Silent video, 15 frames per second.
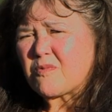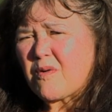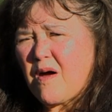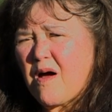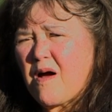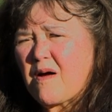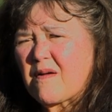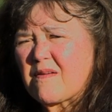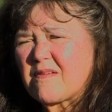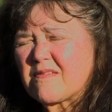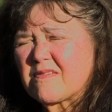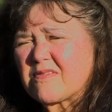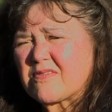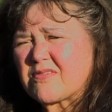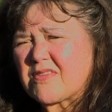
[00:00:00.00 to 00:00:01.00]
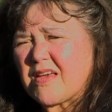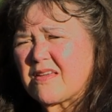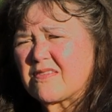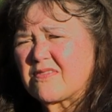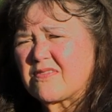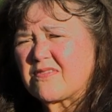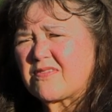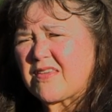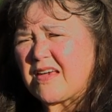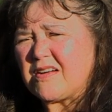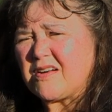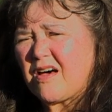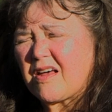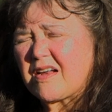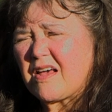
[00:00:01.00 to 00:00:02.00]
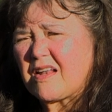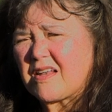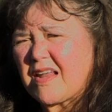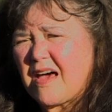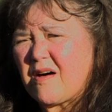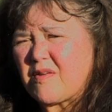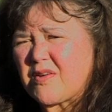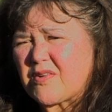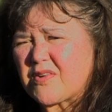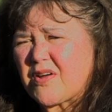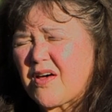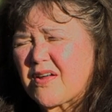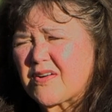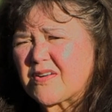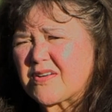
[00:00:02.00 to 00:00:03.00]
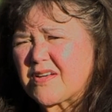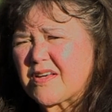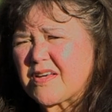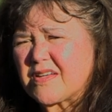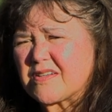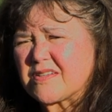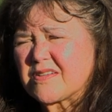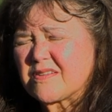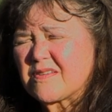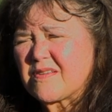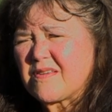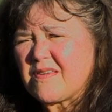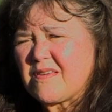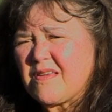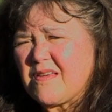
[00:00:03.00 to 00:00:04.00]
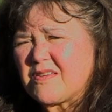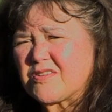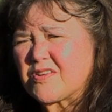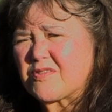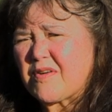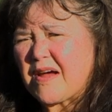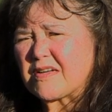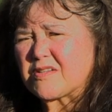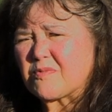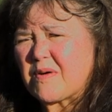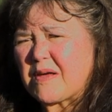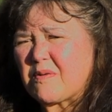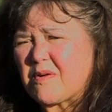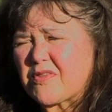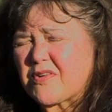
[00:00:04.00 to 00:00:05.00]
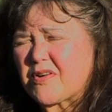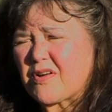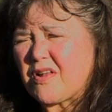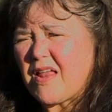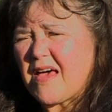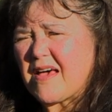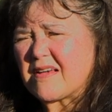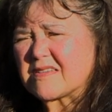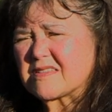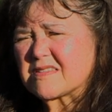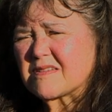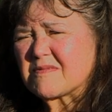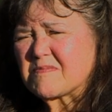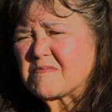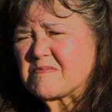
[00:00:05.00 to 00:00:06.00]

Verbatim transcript: wrong that they not allow your daughter to get to graduate with her class.